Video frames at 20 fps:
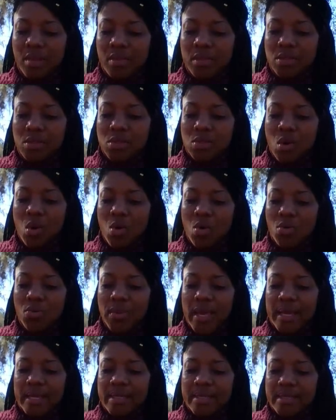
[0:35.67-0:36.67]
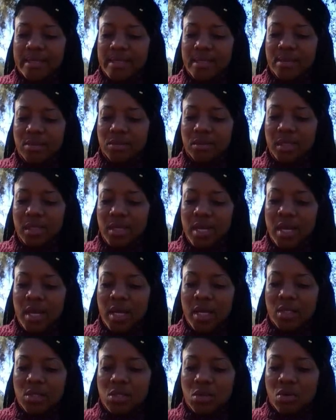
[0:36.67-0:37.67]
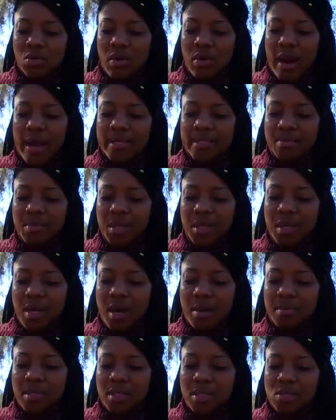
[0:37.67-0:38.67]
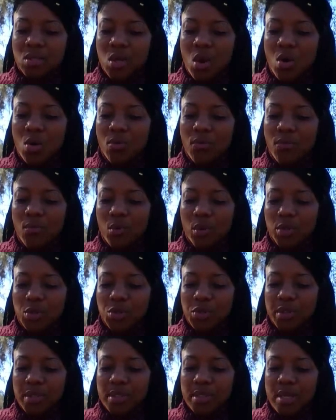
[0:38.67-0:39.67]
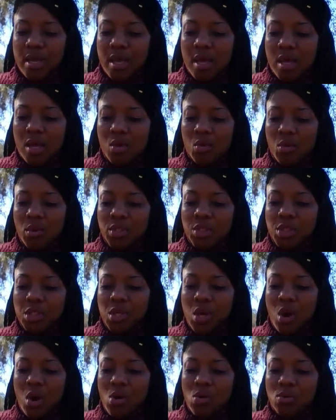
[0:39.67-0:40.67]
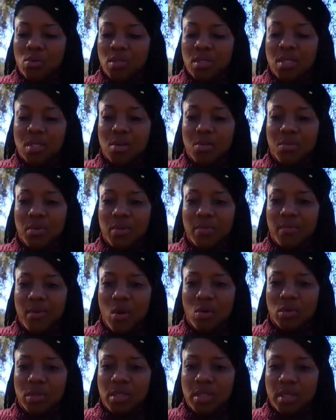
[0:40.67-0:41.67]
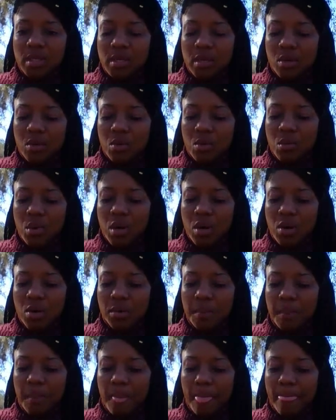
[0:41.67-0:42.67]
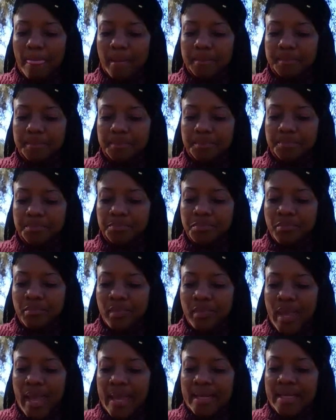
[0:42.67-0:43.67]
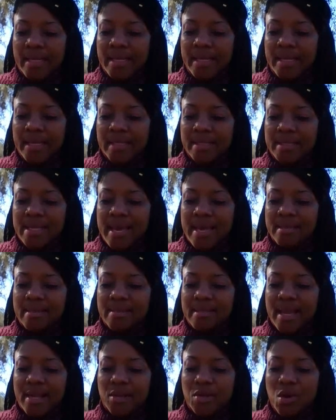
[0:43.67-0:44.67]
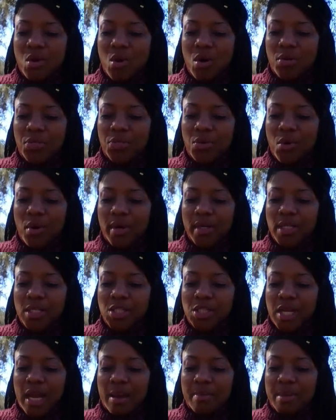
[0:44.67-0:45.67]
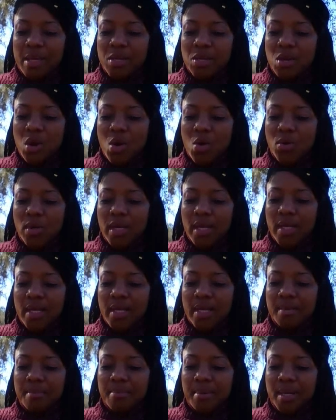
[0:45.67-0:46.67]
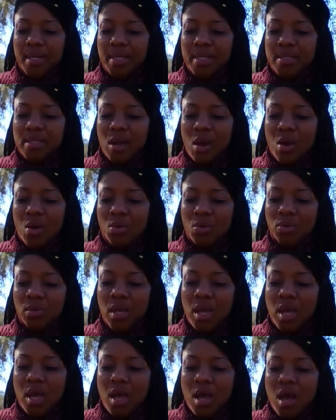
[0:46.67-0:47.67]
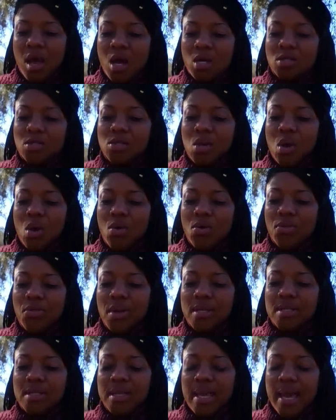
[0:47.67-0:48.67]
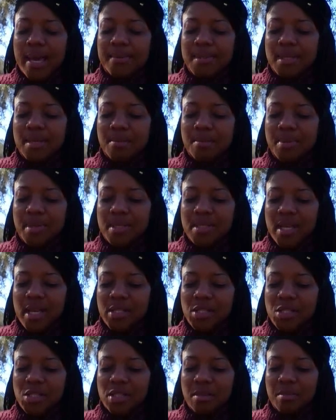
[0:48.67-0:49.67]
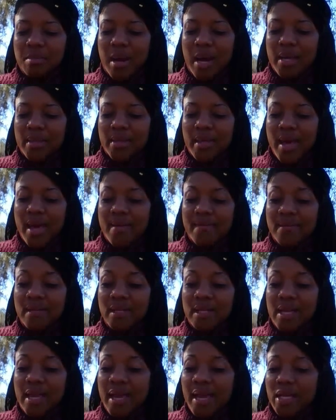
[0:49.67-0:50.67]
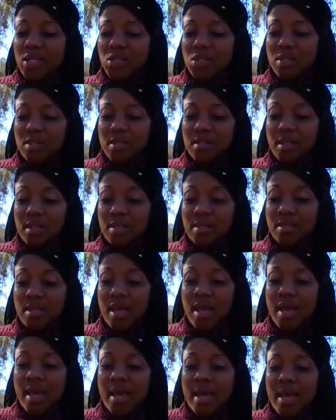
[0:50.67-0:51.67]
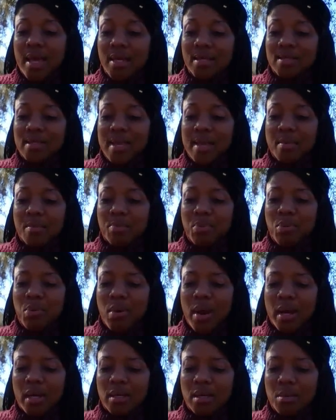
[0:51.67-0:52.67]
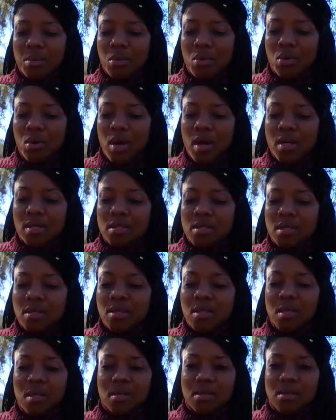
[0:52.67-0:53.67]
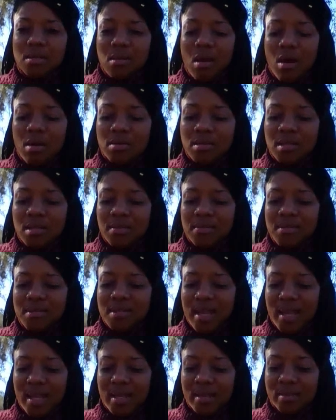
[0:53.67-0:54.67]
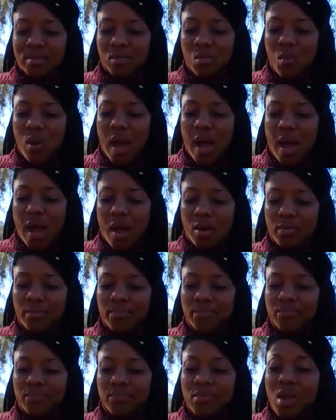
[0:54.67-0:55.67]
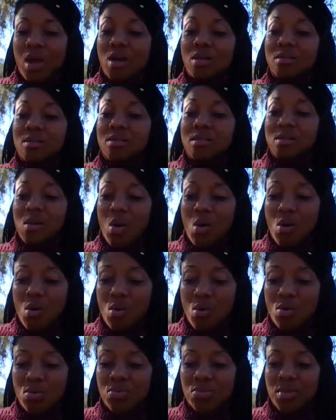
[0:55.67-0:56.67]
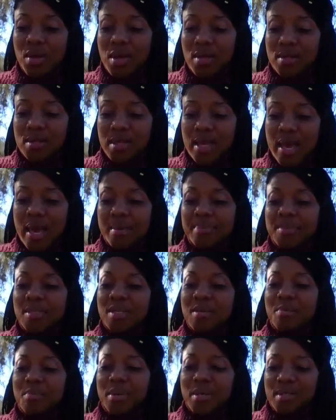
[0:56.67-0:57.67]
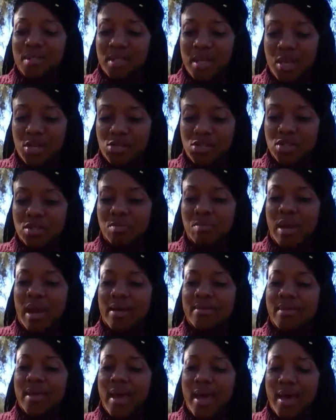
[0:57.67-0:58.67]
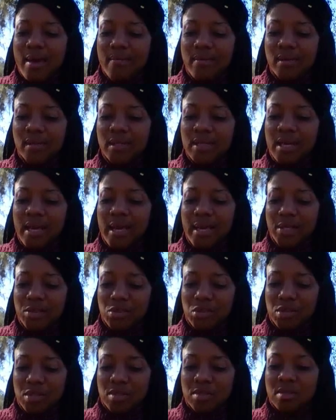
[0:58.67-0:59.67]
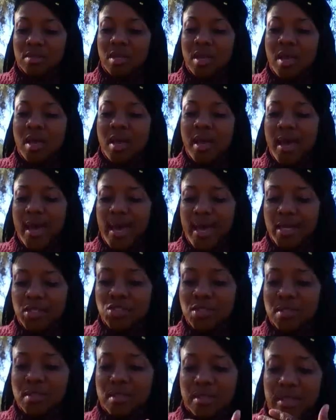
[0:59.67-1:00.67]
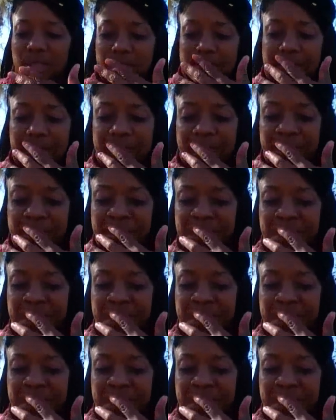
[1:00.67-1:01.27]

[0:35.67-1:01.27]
The soul that is yielded to Christ becomes his own fortress, which he holds in a revolted world. And he intends that no authority shall be known in it but his own. A soul thus kept in possession by the heavenly agencies is impregnable to the assaults of Satan. Wow a soul thus kept in possession by the heavenly angels agencies